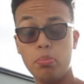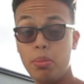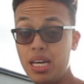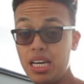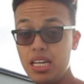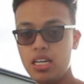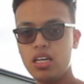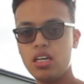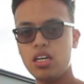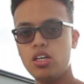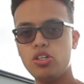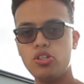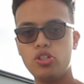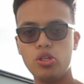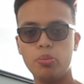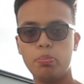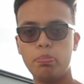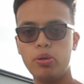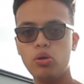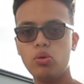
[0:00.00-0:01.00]
meaning it
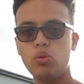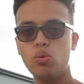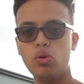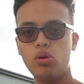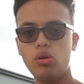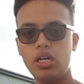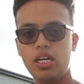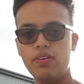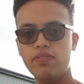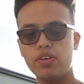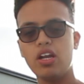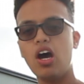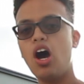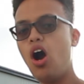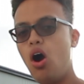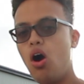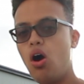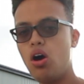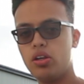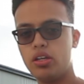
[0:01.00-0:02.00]
should pull even
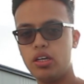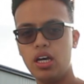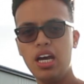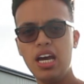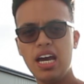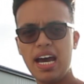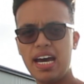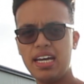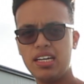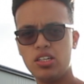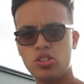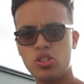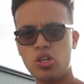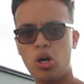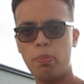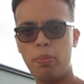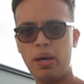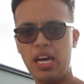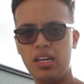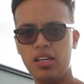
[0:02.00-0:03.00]
harder at the
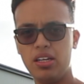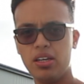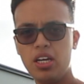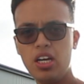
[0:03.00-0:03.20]
top end.